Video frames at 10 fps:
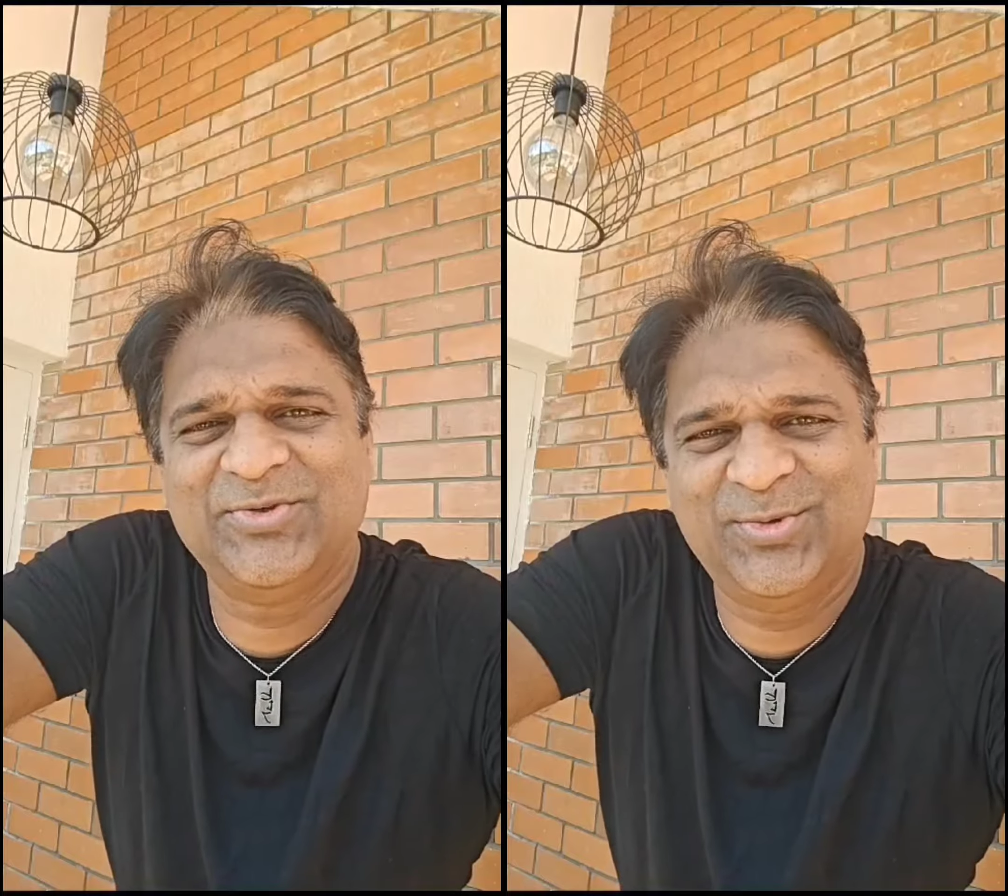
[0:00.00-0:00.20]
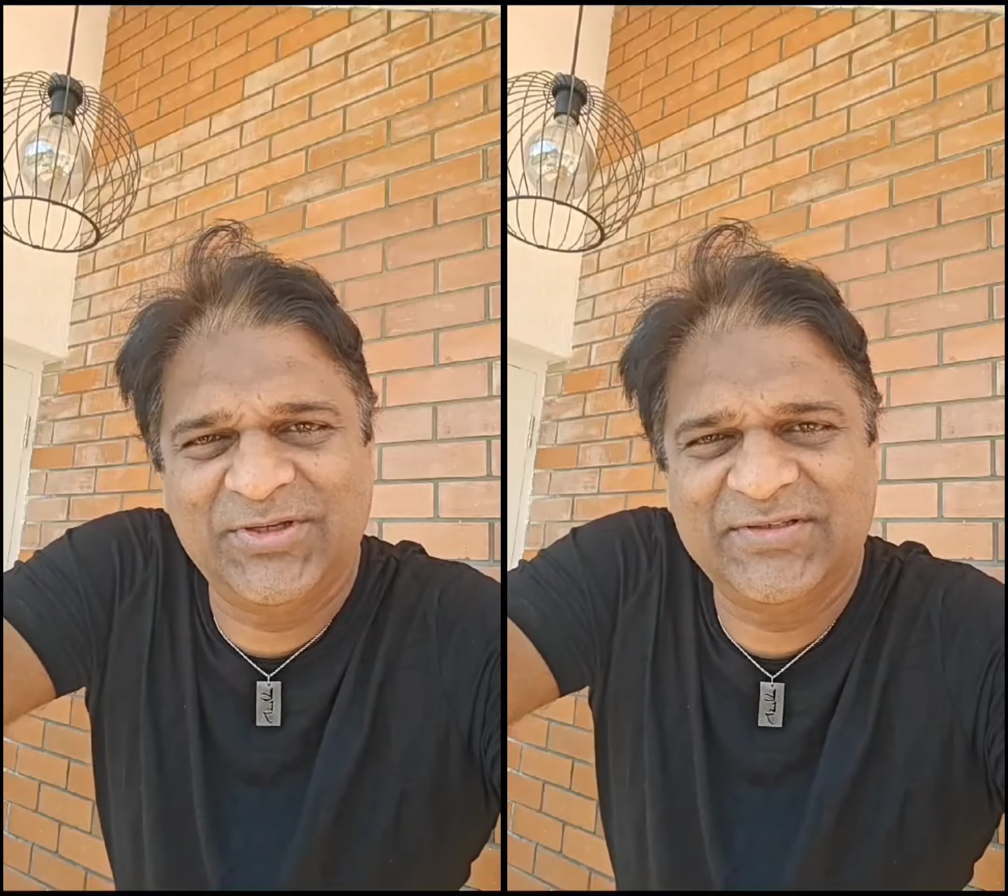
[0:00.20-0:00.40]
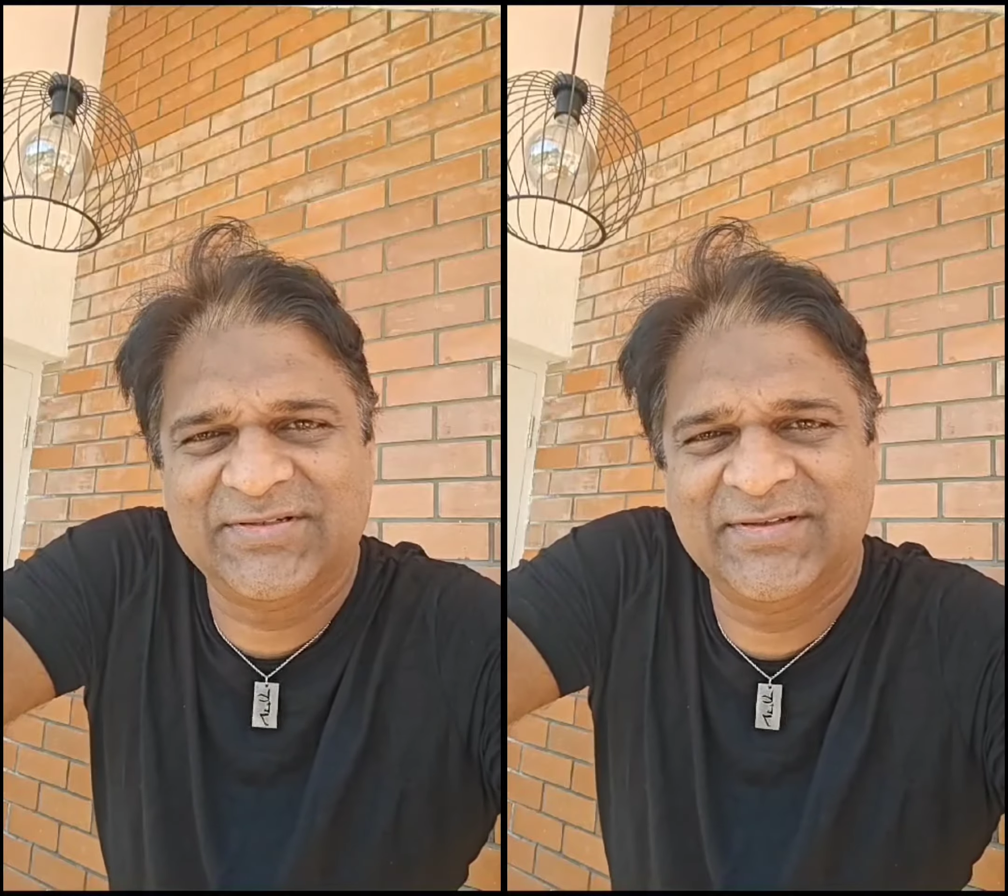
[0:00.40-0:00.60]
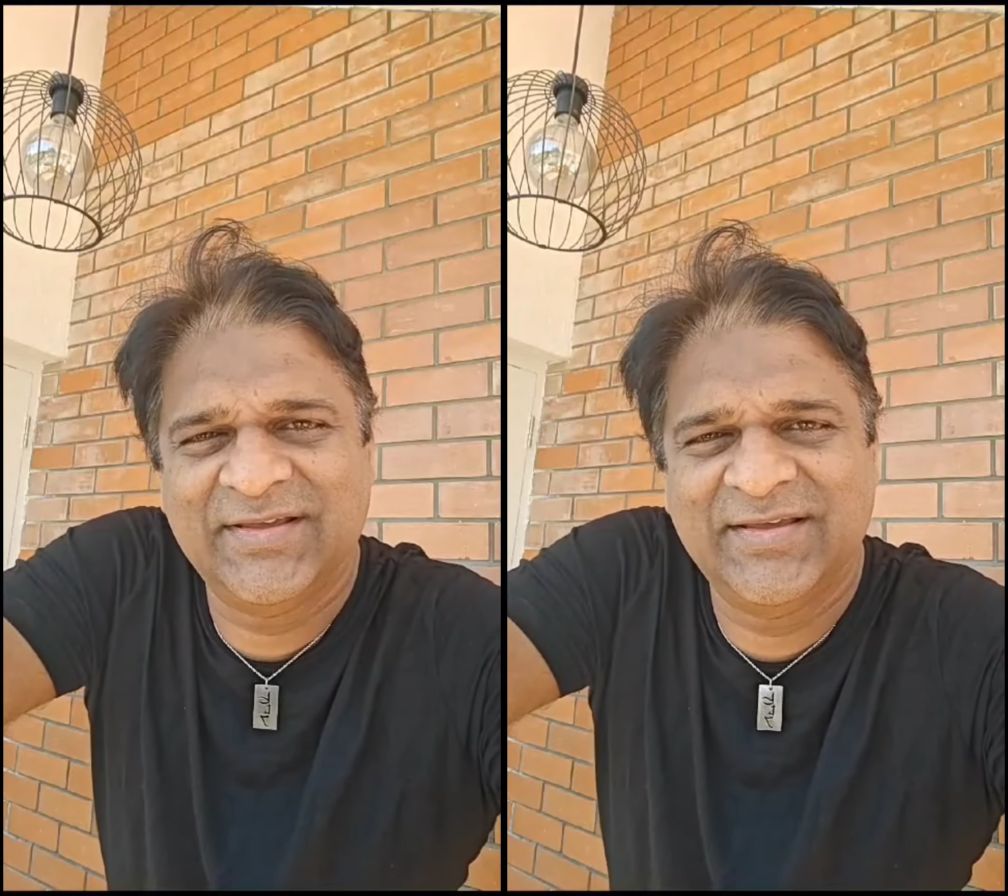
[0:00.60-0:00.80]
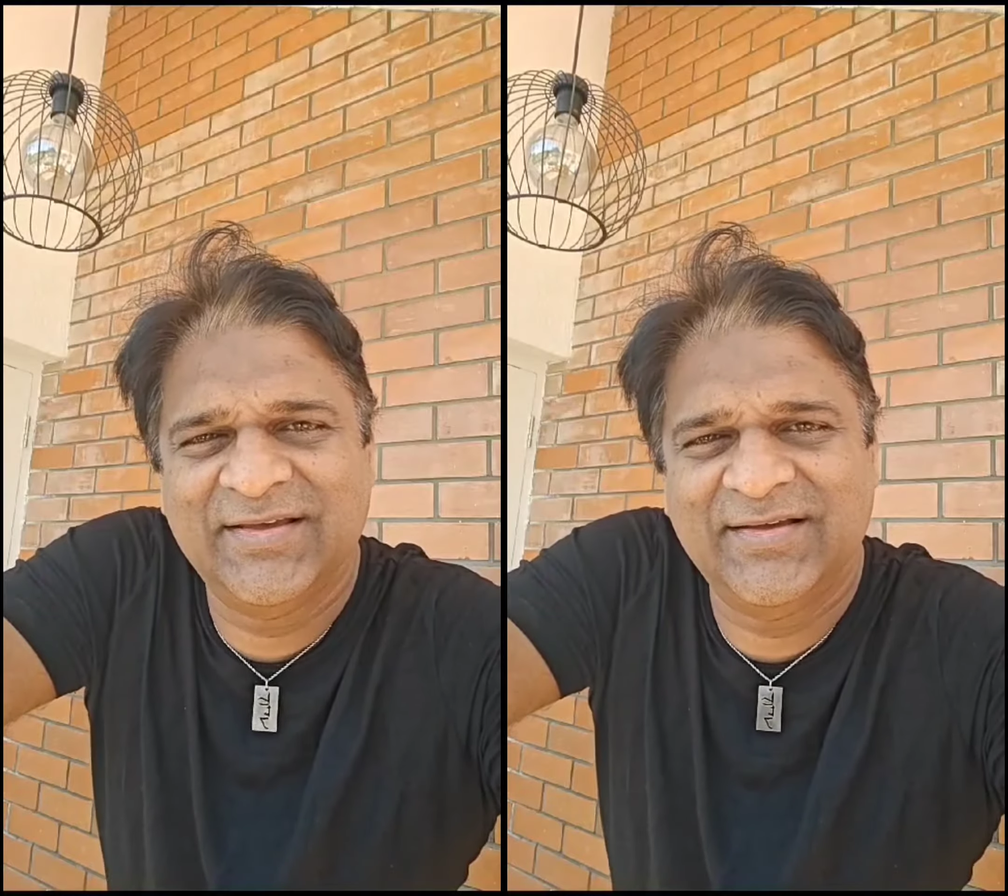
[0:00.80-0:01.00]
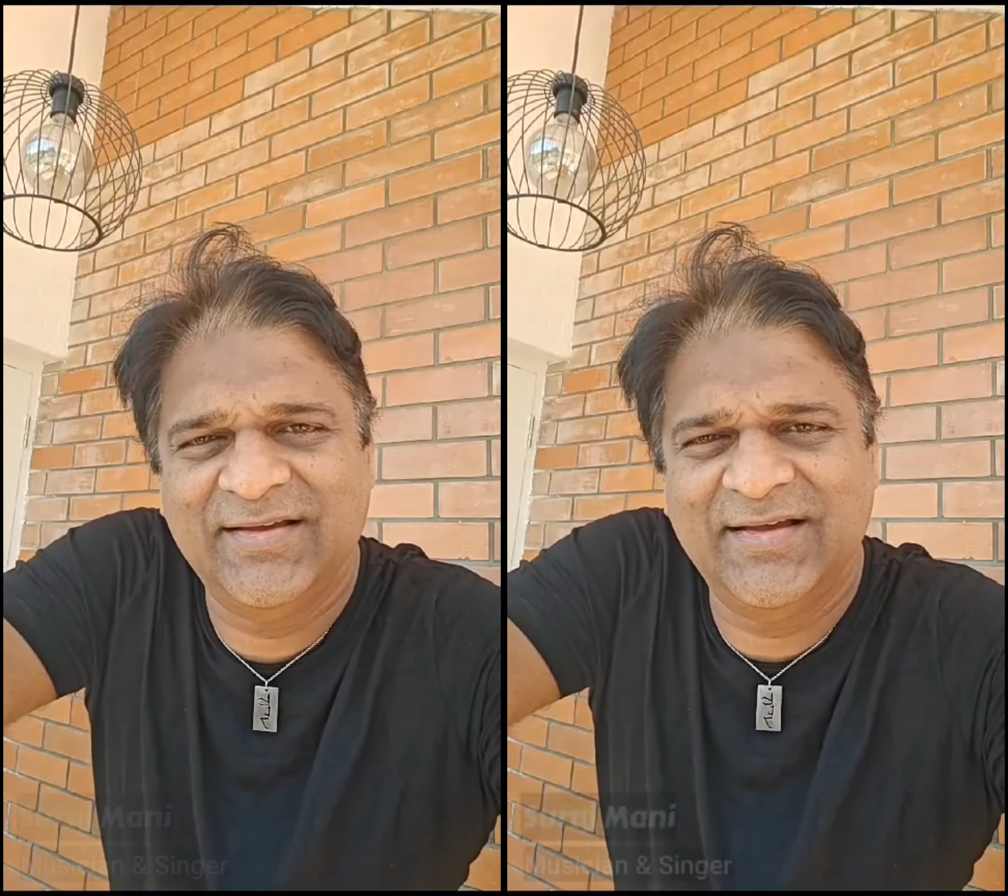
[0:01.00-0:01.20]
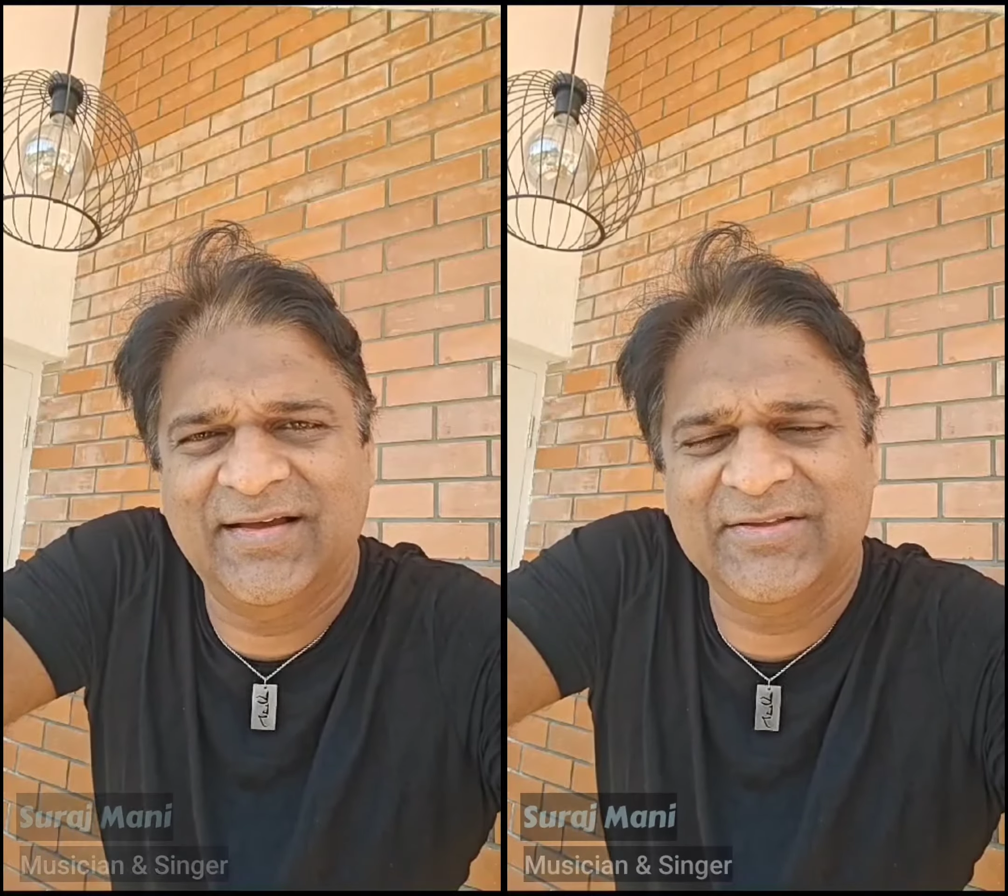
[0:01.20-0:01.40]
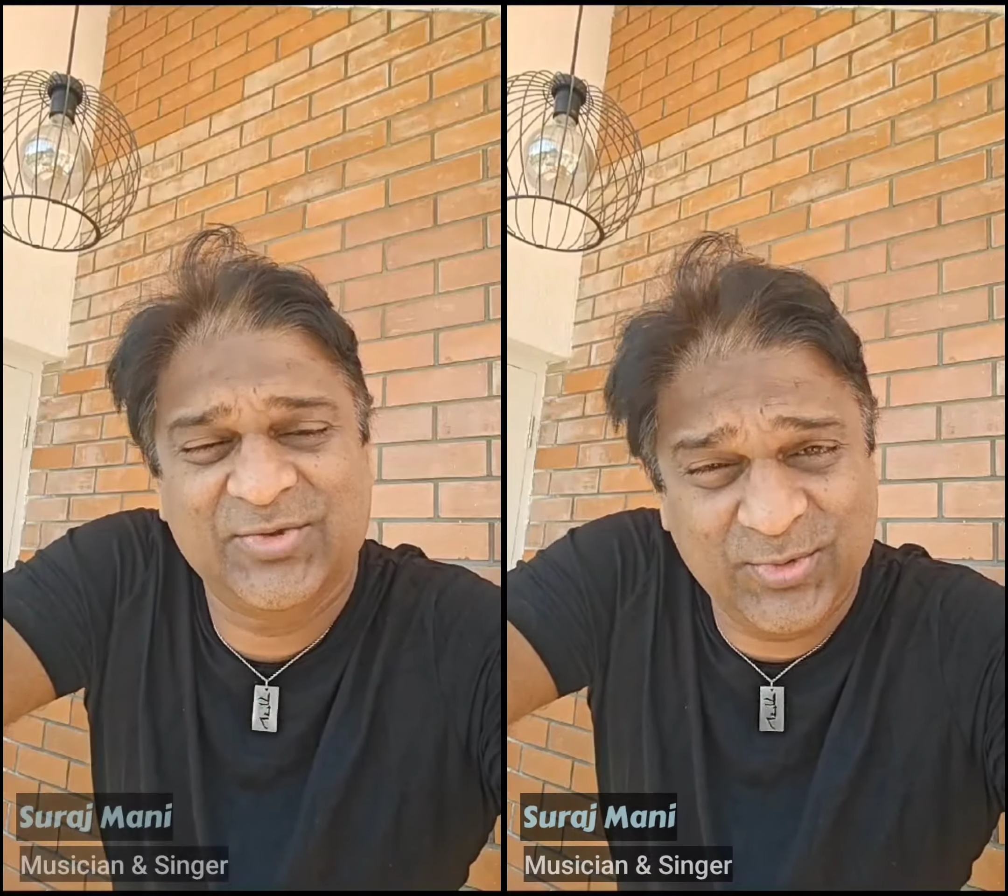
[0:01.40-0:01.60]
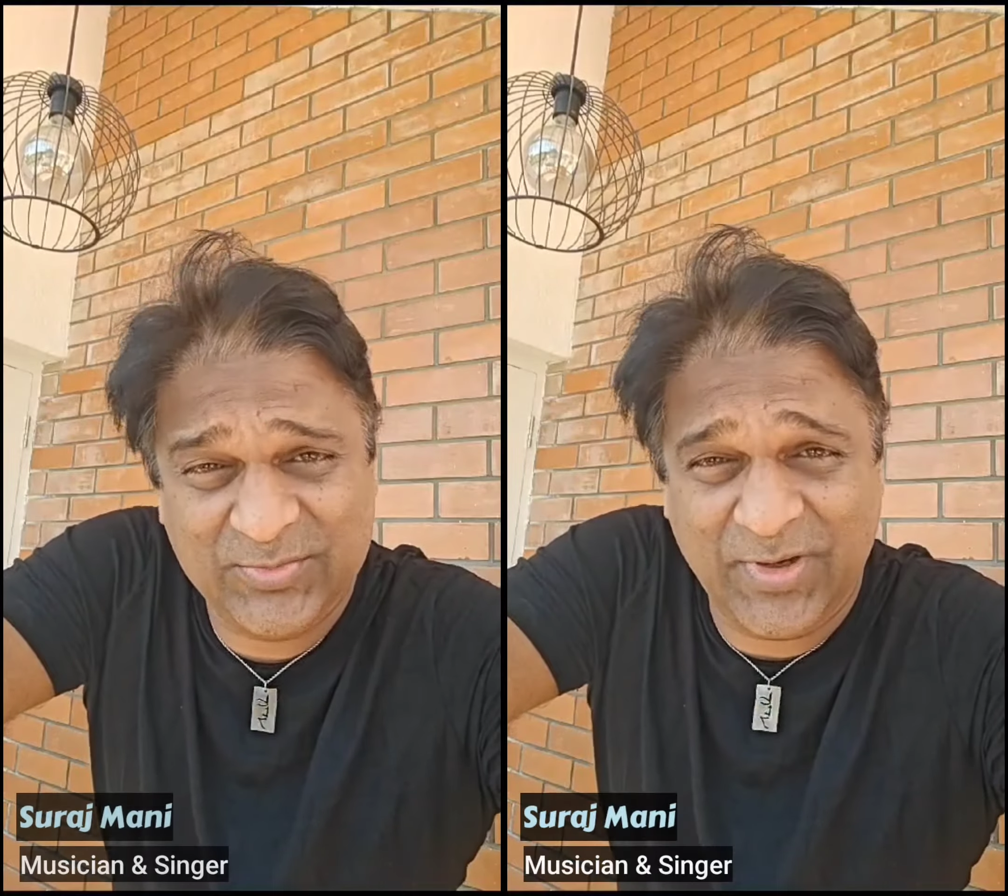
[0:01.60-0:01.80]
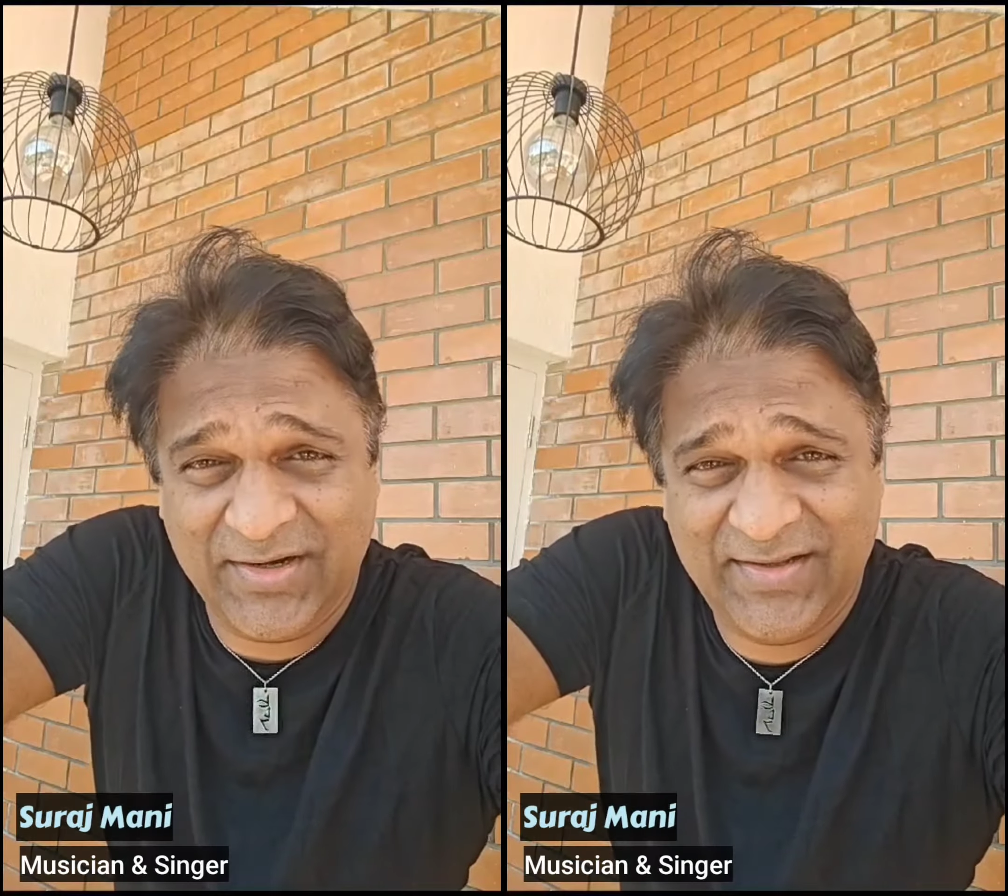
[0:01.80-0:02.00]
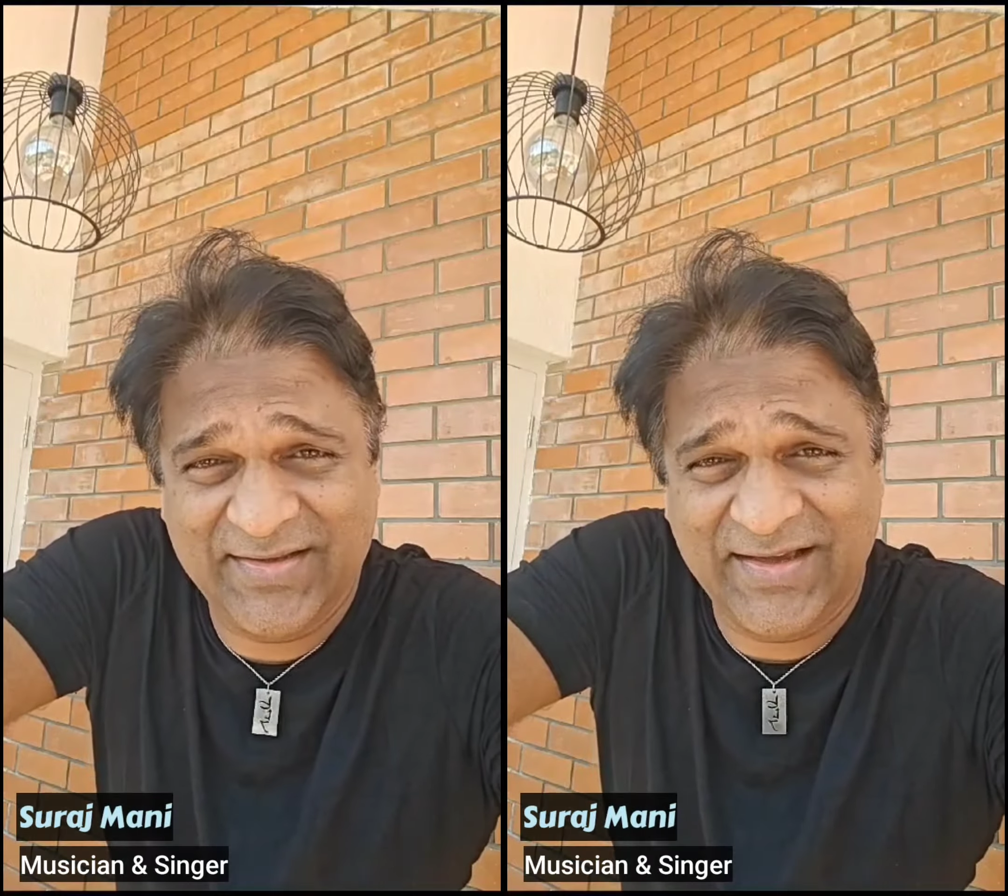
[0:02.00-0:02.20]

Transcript: Suraj, Suraj Mani.